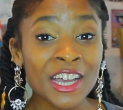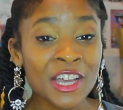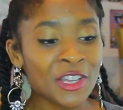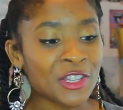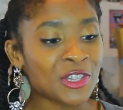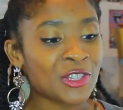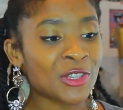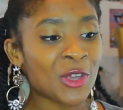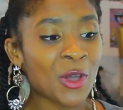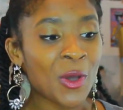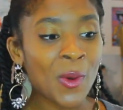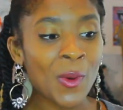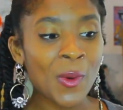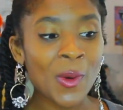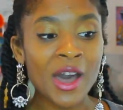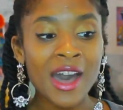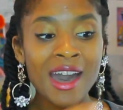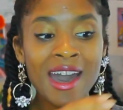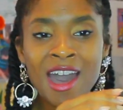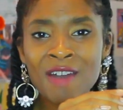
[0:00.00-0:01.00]
So
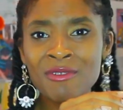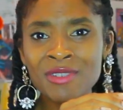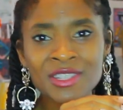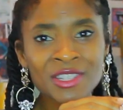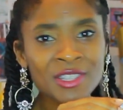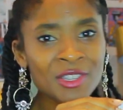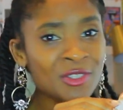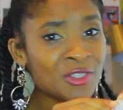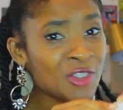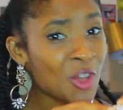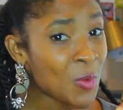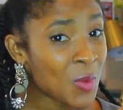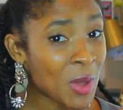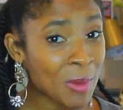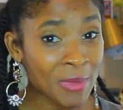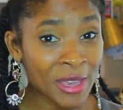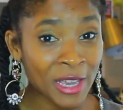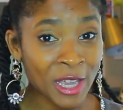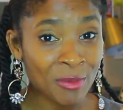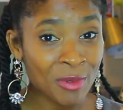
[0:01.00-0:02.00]
obviously you don't want
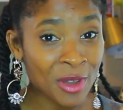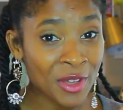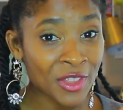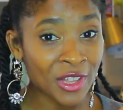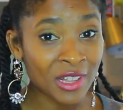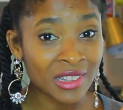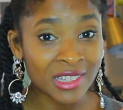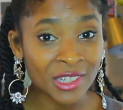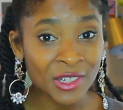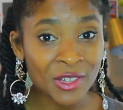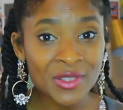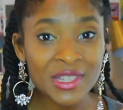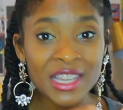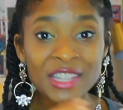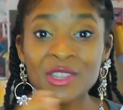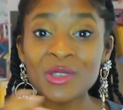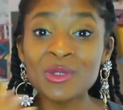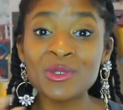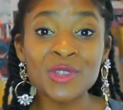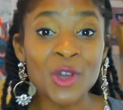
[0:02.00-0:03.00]
makeup on the clothes
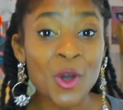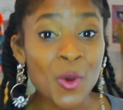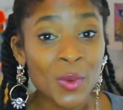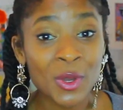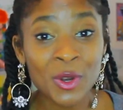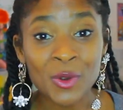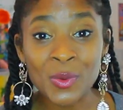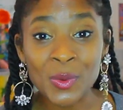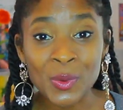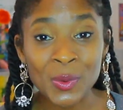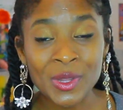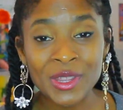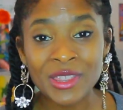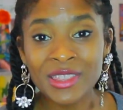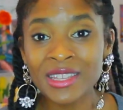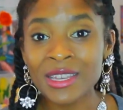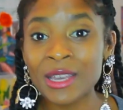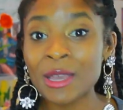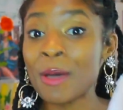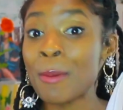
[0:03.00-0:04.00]
and you don't want to ruin
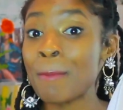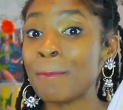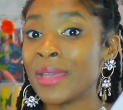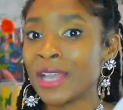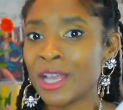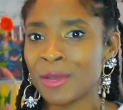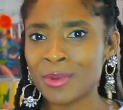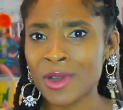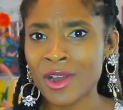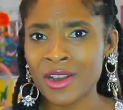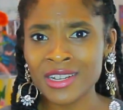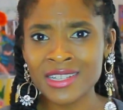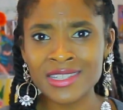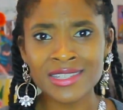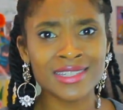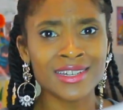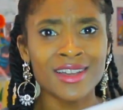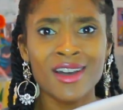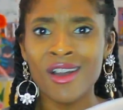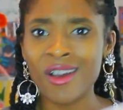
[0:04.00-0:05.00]
the makeup
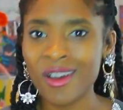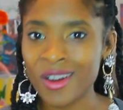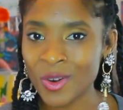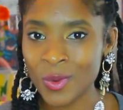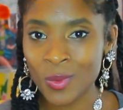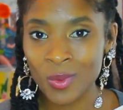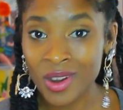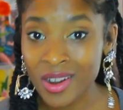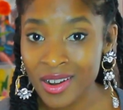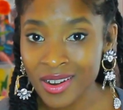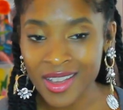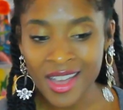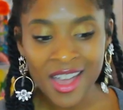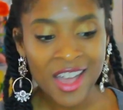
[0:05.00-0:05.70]
artist's hard work.